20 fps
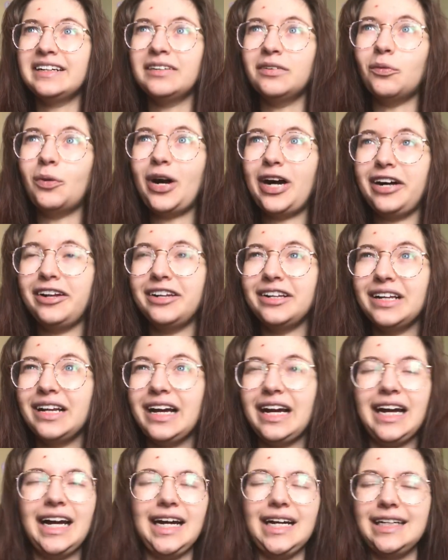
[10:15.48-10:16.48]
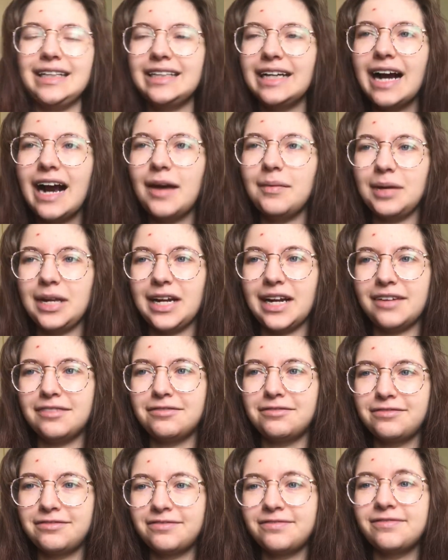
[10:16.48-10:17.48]
while, I mean,
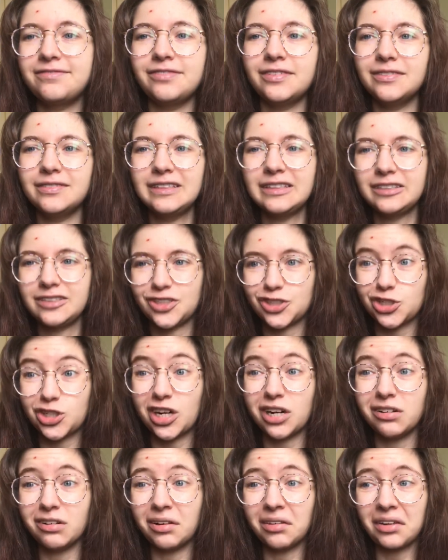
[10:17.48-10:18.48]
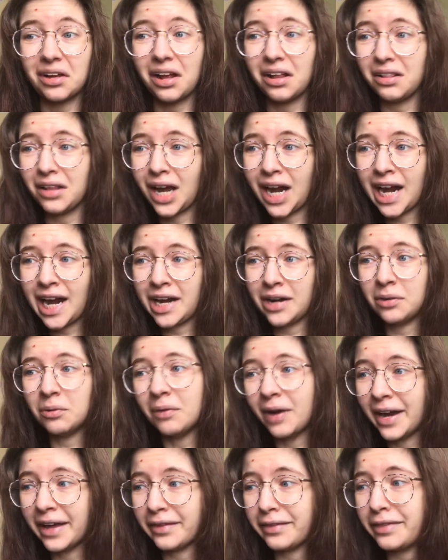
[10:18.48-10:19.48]
I've struggled a lot
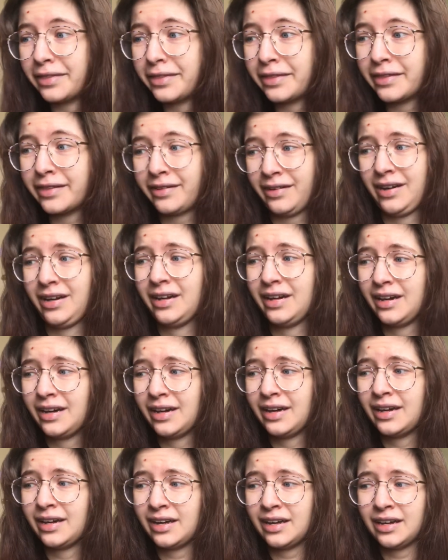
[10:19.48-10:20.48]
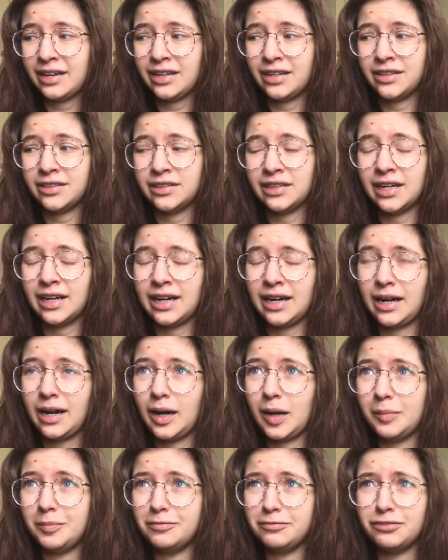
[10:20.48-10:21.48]
with
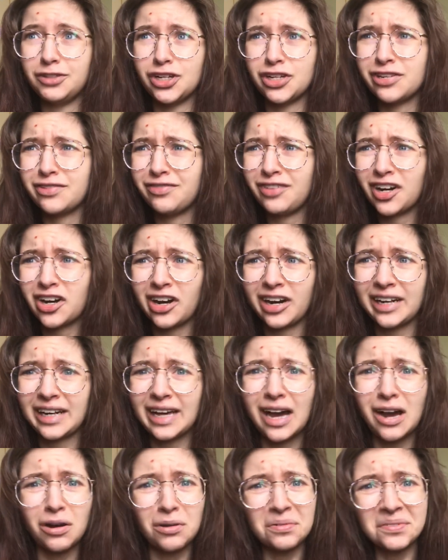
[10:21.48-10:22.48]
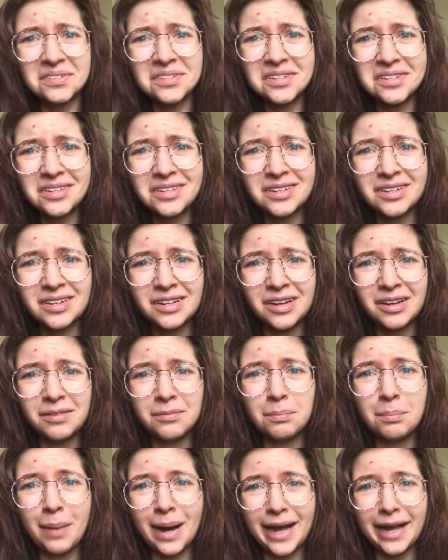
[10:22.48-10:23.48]
um, just figuring out
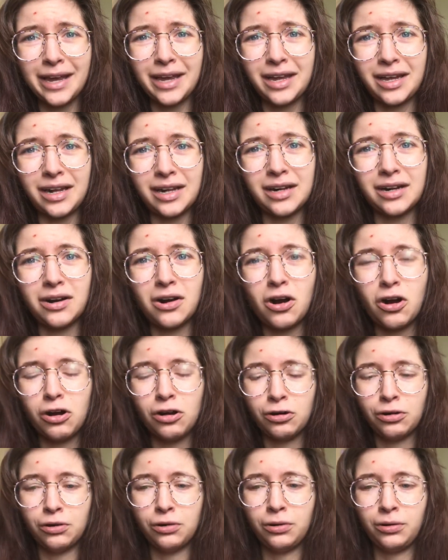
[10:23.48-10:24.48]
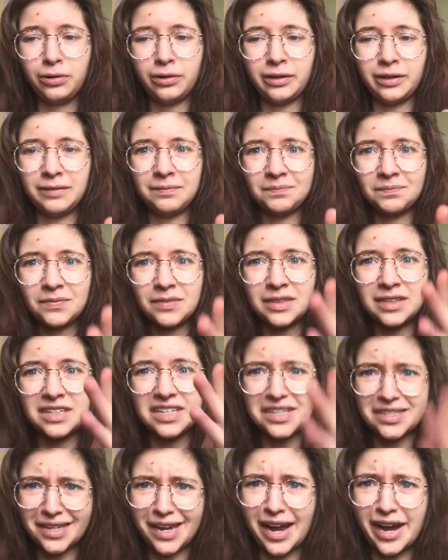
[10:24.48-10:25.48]
my own
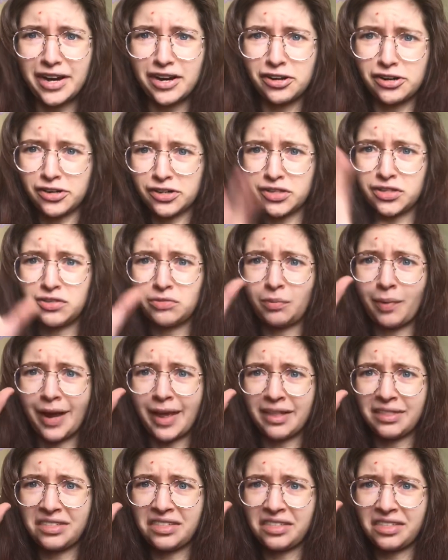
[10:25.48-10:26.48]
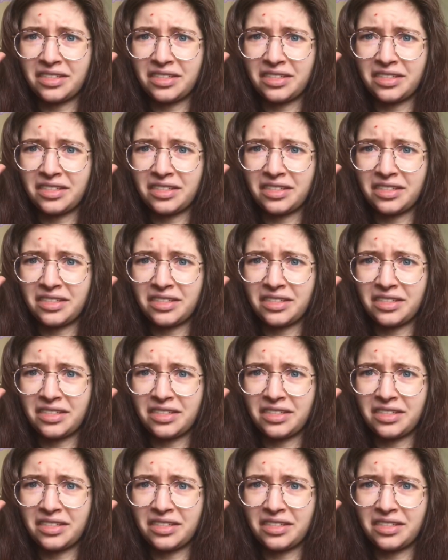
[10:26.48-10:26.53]
desires, with